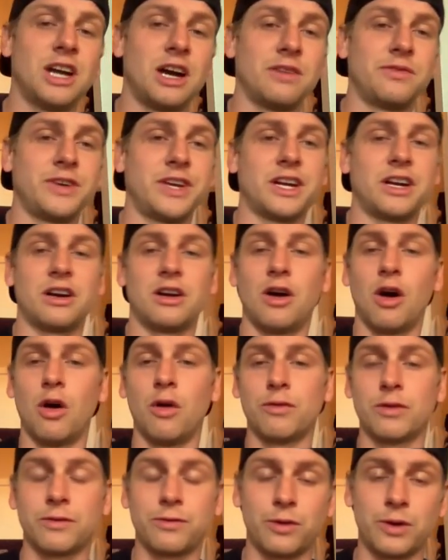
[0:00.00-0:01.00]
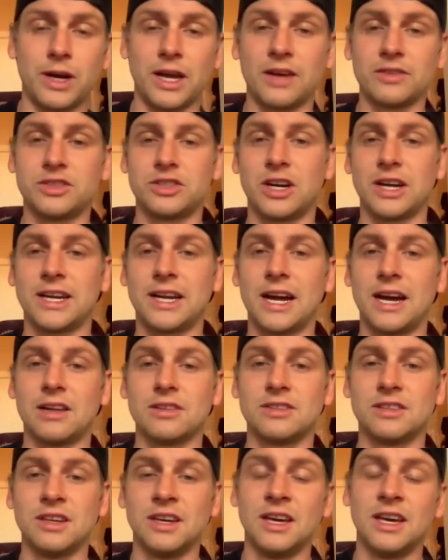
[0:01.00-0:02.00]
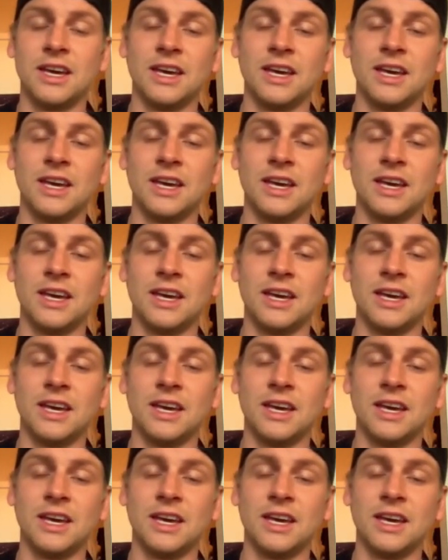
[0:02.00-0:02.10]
Javier over four and a half strikeouts.